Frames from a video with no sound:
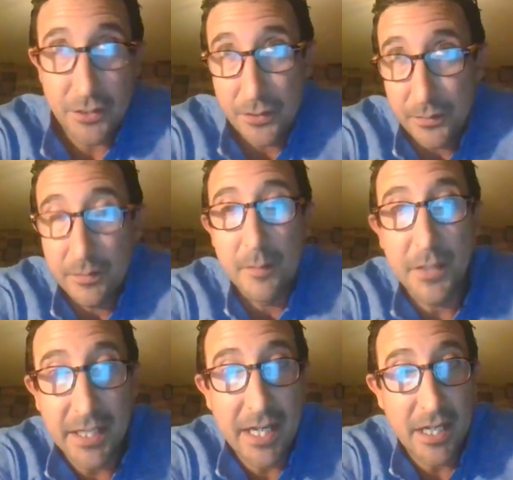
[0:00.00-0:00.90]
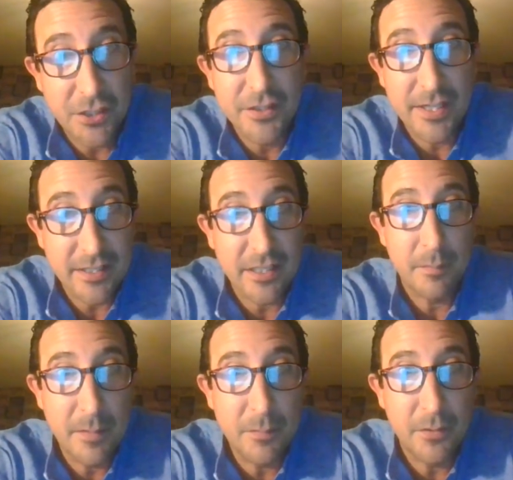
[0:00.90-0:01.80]
issued communications
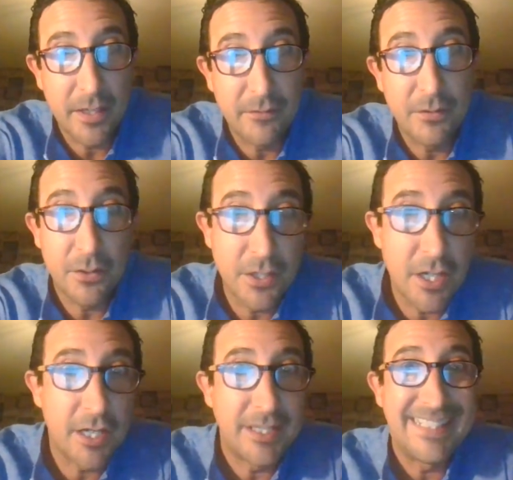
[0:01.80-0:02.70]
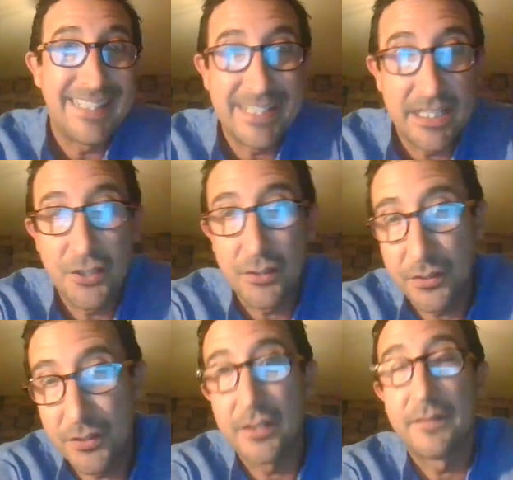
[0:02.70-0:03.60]
asking people that if you're not an essential
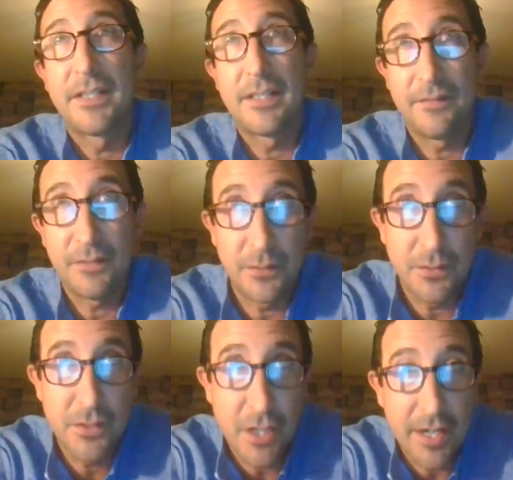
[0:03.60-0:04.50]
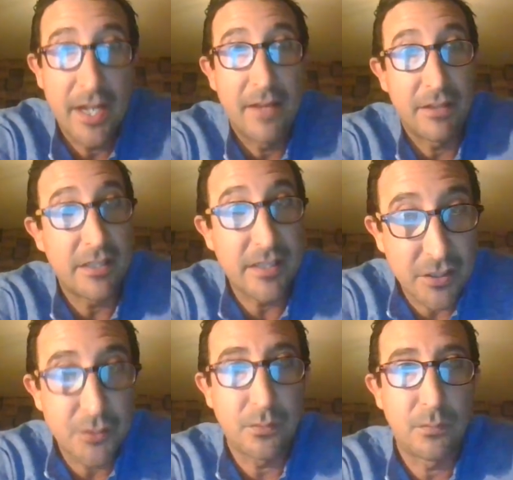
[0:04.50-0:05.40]
service, if you do not have an
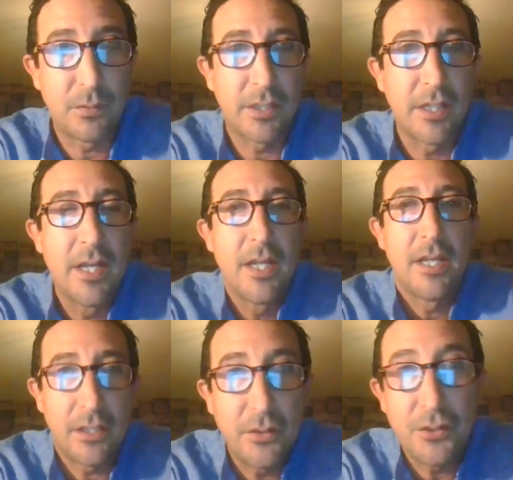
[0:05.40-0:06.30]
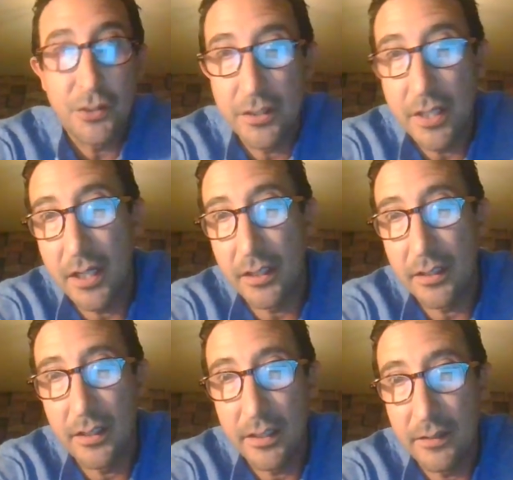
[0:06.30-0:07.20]
essential work, you should not
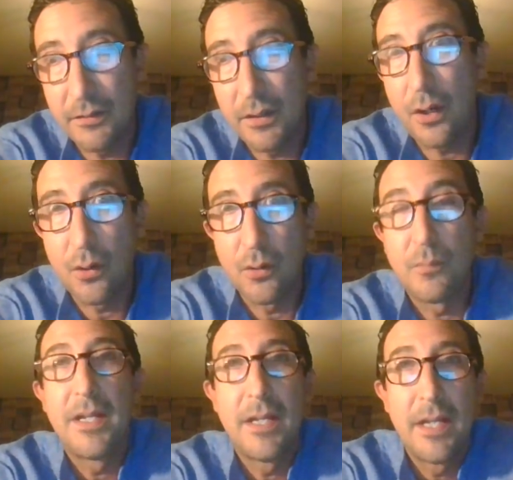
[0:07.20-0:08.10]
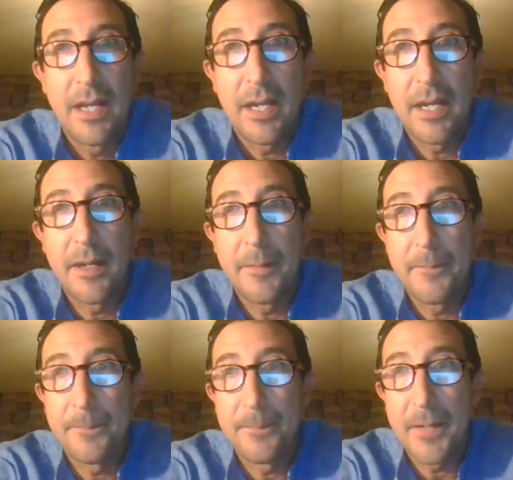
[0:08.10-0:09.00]
leave home.
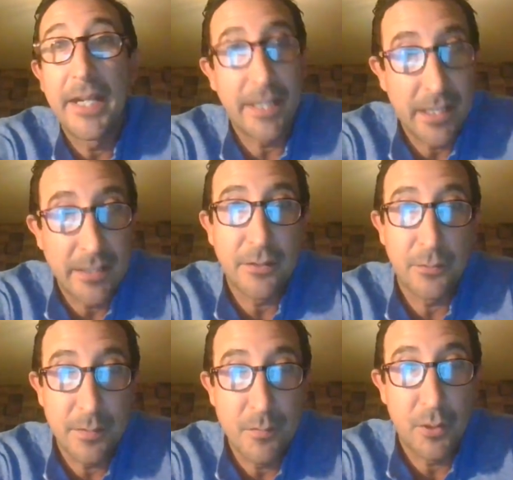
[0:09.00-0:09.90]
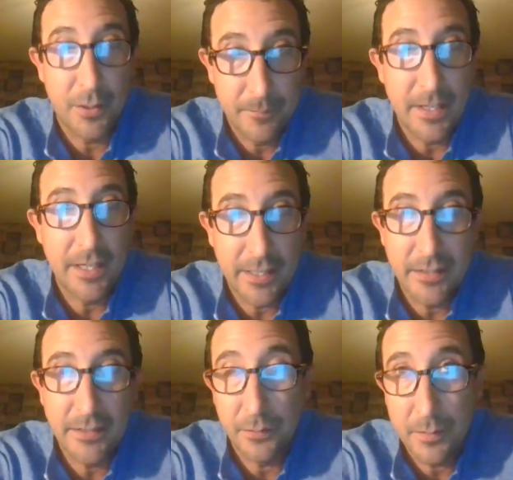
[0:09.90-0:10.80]
I can't agree more. I
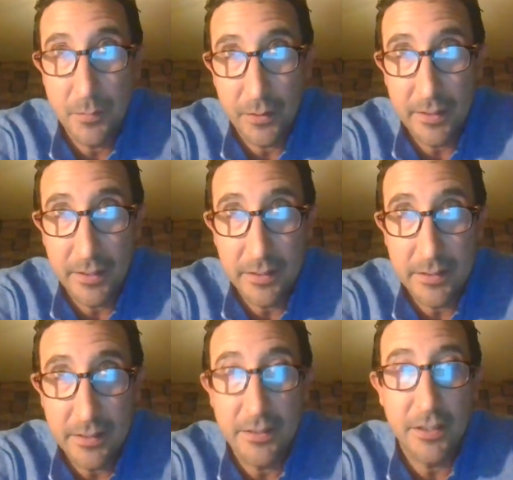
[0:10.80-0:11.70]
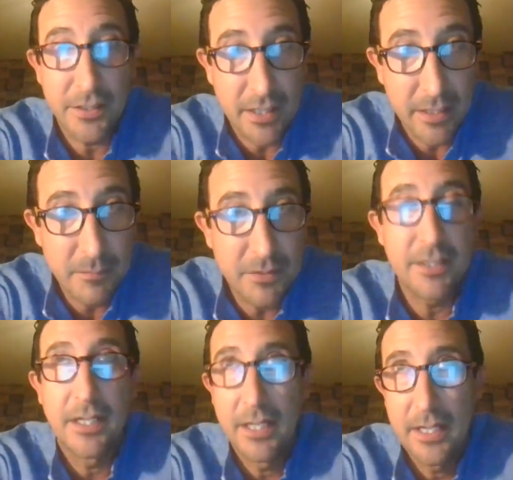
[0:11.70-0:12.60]
can't agree more. These are
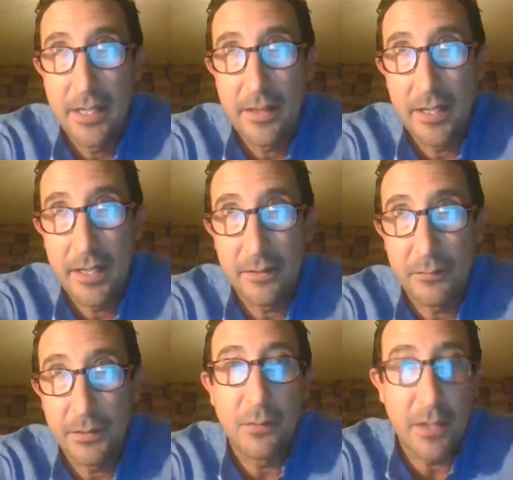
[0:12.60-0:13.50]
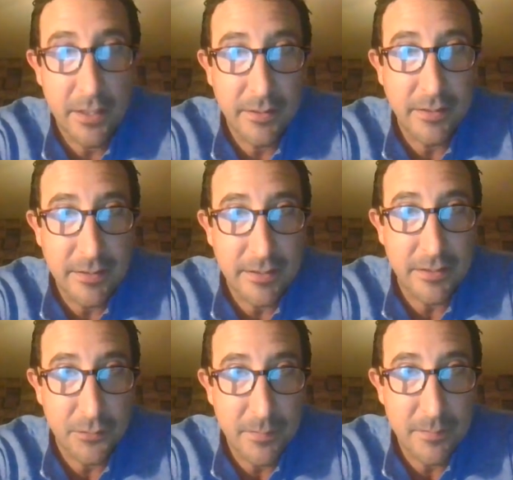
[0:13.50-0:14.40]
times that require these
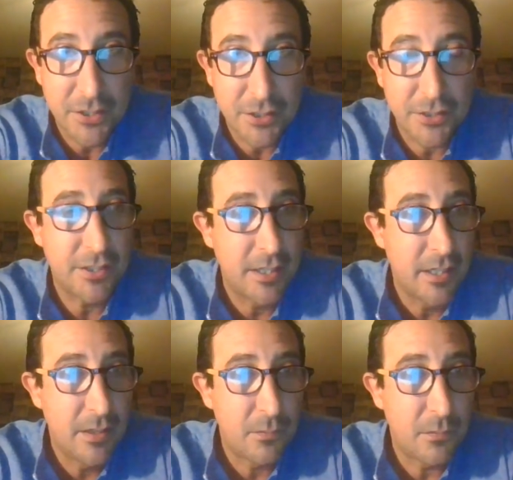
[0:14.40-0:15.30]
extreme measures.